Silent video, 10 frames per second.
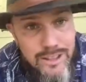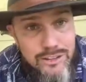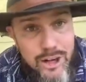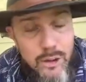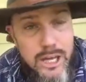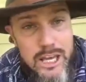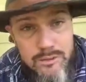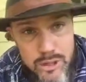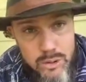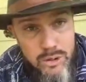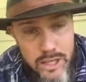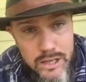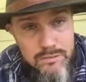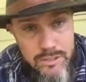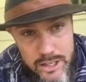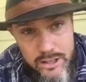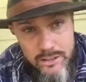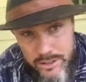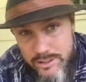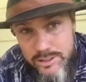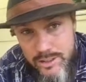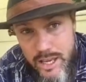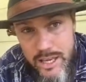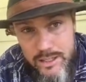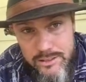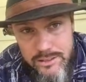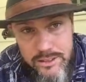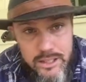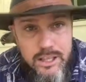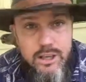So if you live near these states,